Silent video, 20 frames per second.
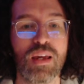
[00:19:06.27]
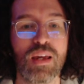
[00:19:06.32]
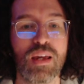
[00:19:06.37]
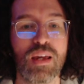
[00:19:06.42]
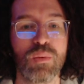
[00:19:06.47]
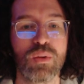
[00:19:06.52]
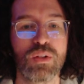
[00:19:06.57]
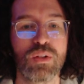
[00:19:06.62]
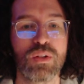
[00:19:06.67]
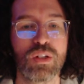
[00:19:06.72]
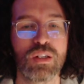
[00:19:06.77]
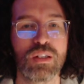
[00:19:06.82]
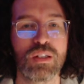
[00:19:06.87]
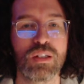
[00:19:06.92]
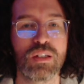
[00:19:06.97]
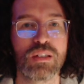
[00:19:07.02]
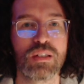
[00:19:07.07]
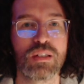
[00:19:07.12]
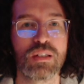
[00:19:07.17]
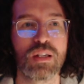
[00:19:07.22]
which
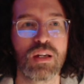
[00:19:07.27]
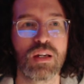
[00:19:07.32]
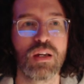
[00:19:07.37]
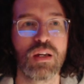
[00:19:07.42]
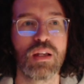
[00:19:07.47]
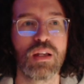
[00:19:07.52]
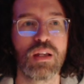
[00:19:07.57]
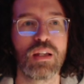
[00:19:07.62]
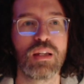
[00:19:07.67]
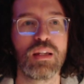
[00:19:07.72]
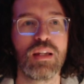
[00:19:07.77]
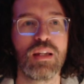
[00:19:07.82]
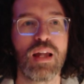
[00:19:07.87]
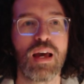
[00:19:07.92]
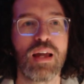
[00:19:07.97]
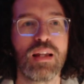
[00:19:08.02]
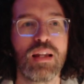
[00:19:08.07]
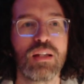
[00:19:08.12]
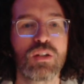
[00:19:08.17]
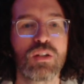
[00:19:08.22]
is
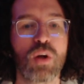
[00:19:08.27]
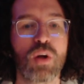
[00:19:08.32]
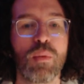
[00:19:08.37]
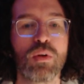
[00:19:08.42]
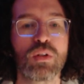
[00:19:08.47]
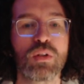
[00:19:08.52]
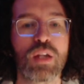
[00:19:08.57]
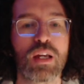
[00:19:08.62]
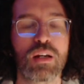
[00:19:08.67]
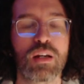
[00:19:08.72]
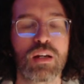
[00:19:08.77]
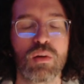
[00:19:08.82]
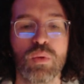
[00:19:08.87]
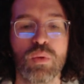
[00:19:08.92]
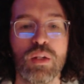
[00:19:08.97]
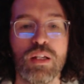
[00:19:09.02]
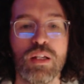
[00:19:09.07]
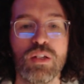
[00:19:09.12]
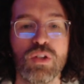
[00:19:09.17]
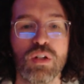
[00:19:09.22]
that it's almost like a
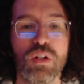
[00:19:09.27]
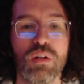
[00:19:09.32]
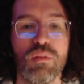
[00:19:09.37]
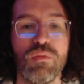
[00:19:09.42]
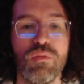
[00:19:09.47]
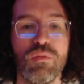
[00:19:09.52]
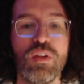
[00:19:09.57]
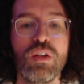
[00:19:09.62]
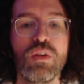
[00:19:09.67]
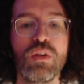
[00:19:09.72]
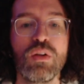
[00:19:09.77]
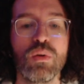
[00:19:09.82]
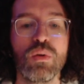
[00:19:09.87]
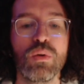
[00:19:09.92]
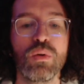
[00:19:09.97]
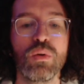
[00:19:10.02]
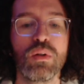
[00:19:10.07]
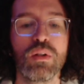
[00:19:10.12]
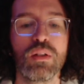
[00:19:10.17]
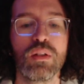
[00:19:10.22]
religious
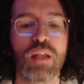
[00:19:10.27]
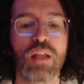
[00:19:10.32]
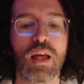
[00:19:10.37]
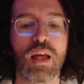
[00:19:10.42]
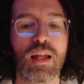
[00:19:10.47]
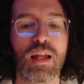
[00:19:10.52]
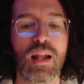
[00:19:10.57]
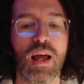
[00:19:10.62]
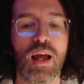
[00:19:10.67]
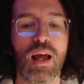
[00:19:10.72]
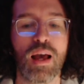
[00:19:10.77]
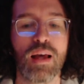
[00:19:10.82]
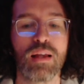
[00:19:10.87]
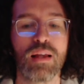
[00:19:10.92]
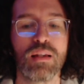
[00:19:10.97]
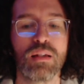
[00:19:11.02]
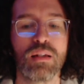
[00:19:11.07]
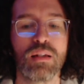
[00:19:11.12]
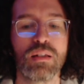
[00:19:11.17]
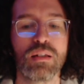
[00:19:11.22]
view that
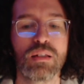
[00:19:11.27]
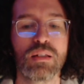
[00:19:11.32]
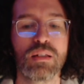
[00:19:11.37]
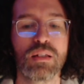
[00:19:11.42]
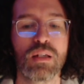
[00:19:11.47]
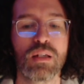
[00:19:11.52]
has